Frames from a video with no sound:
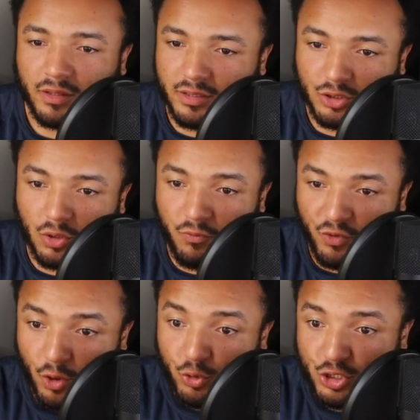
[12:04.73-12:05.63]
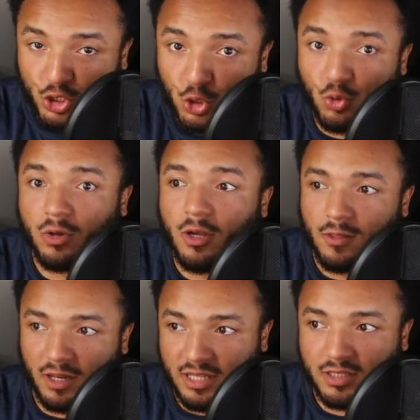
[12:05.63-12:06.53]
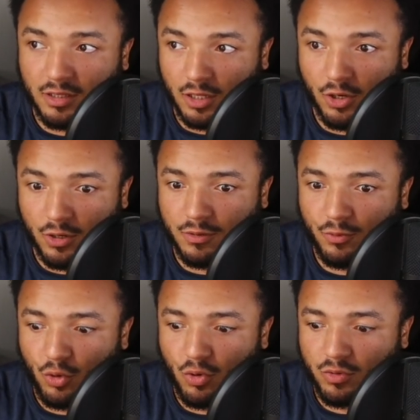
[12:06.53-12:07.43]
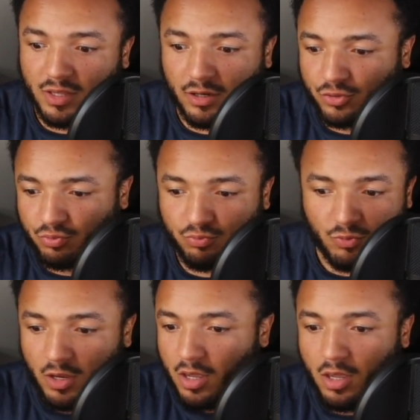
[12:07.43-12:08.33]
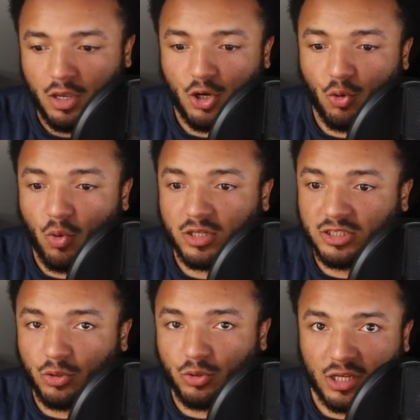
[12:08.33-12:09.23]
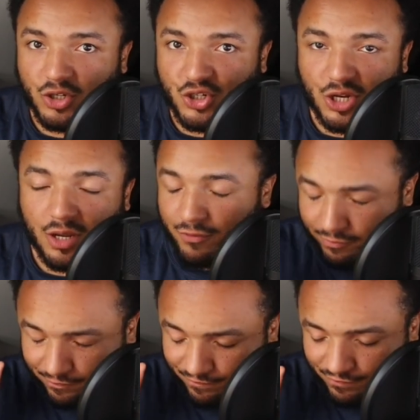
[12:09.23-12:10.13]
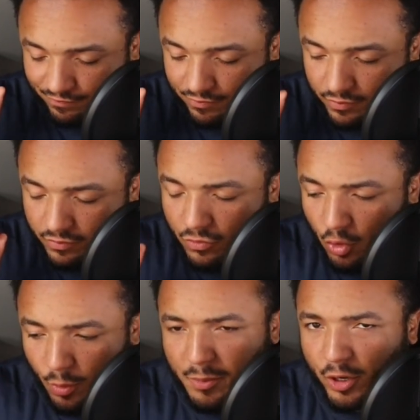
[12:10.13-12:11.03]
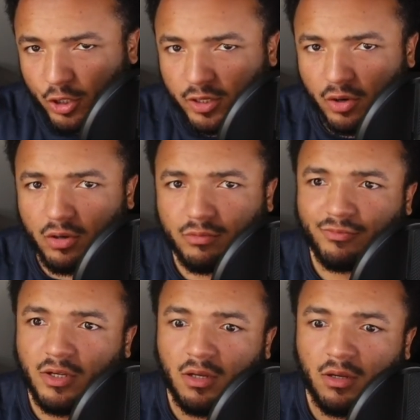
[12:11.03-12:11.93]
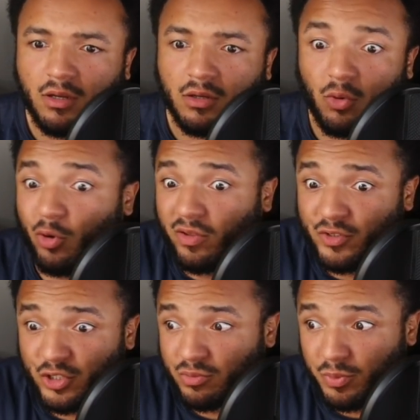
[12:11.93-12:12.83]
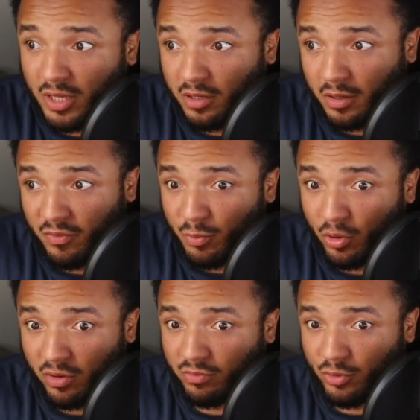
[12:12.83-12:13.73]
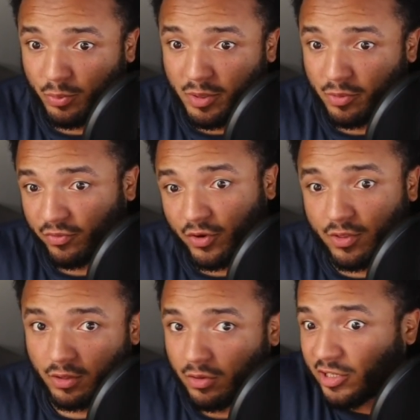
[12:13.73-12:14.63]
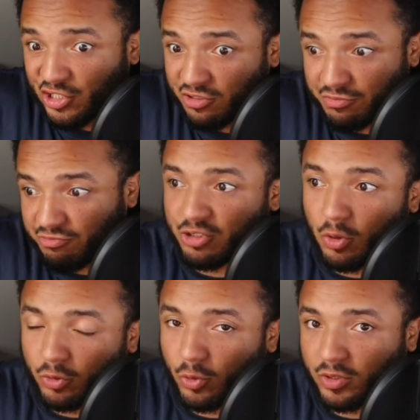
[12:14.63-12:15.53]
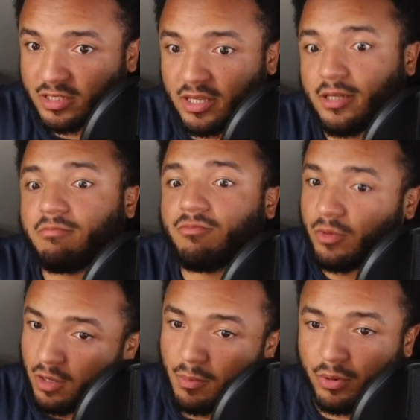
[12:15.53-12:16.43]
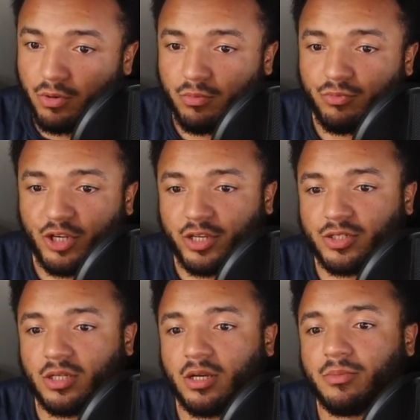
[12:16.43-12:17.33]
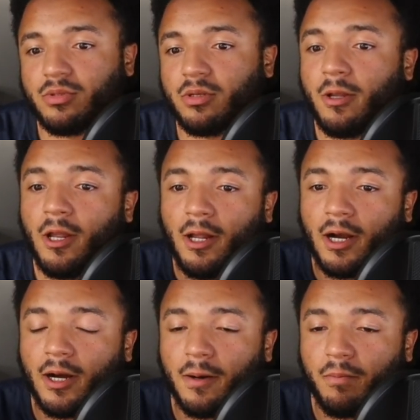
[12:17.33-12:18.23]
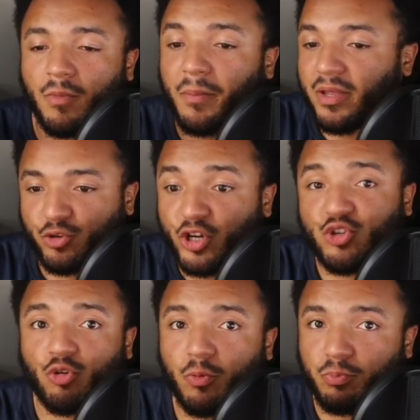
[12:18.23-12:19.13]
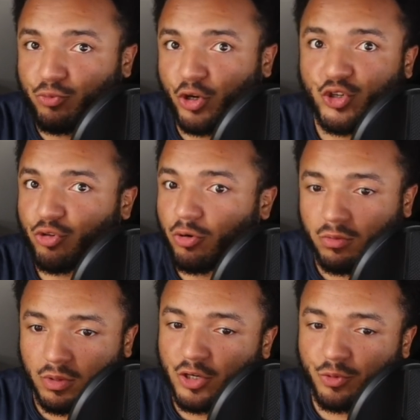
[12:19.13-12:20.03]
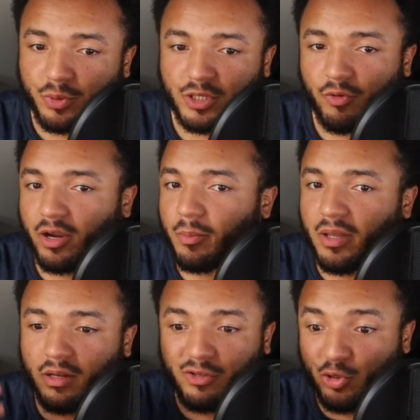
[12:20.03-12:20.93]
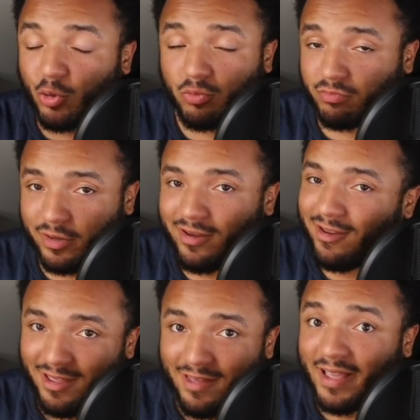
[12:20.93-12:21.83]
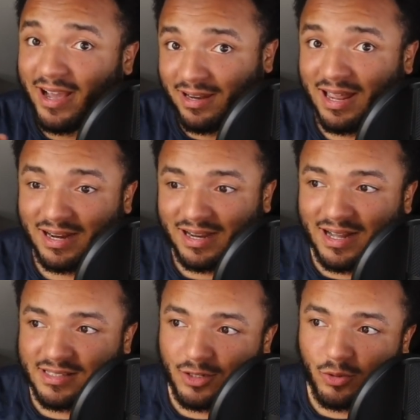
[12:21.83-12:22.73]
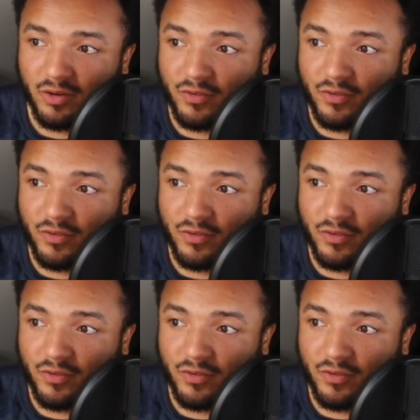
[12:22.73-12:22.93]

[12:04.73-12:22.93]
So for those of you that need to learn or that are, you know, want to still check your stuff, or maybe earlier on, or even just begin, I mean, more, you know, people that are further along and just don't know what they said, boom, check your subs. Crunchyroll, 100% recommend it. They got a lot of content on there.